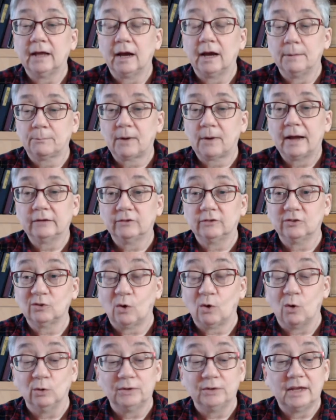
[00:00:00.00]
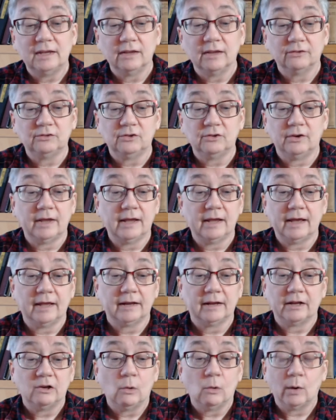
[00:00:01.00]
I practiced all day yesterday and
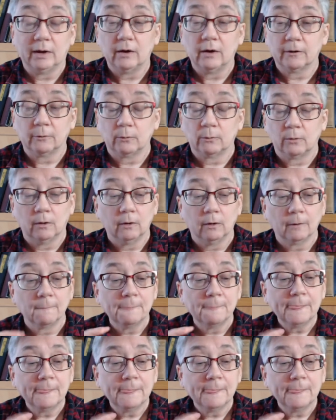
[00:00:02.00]
I know I got it wrong.